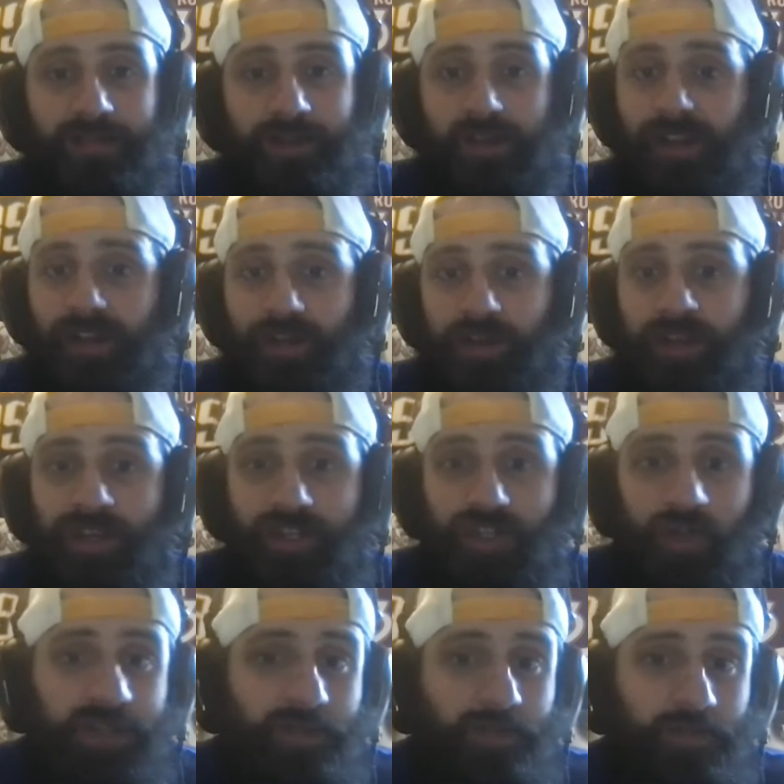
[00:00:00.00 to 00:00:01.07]
But he
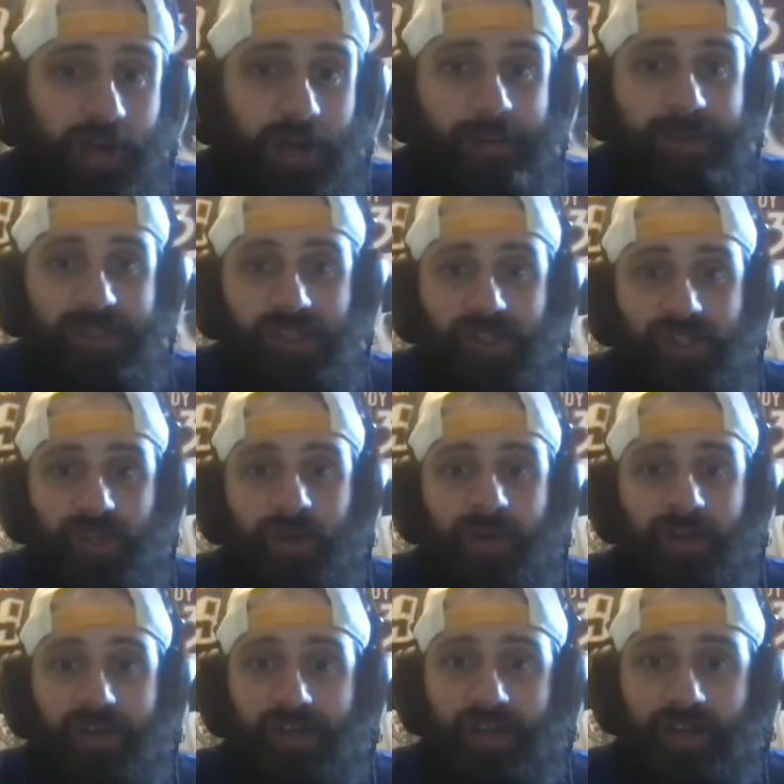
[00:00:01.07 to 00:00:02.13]
showed some promise. He
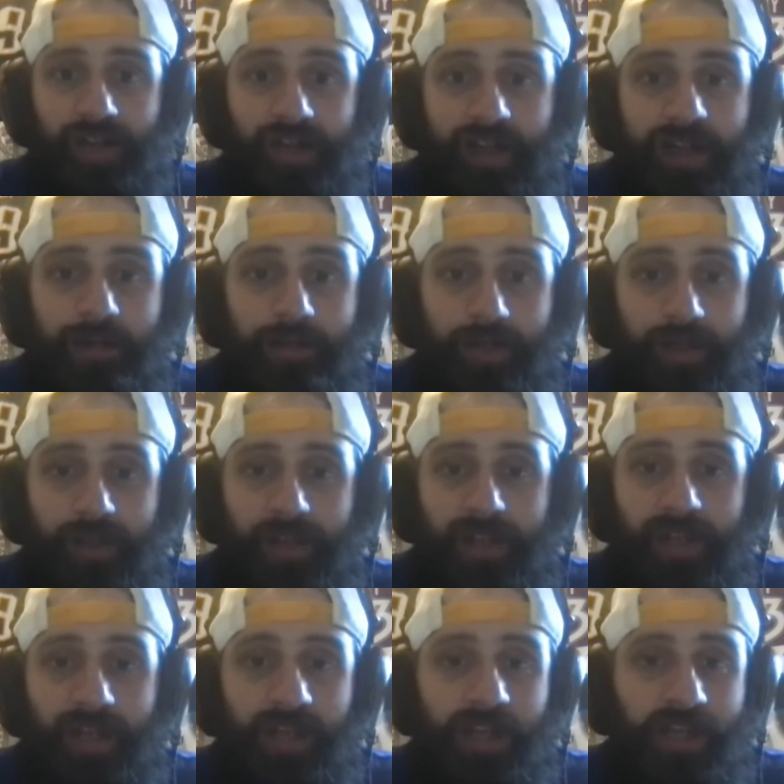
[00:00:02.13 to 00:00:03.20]
showed an innate ability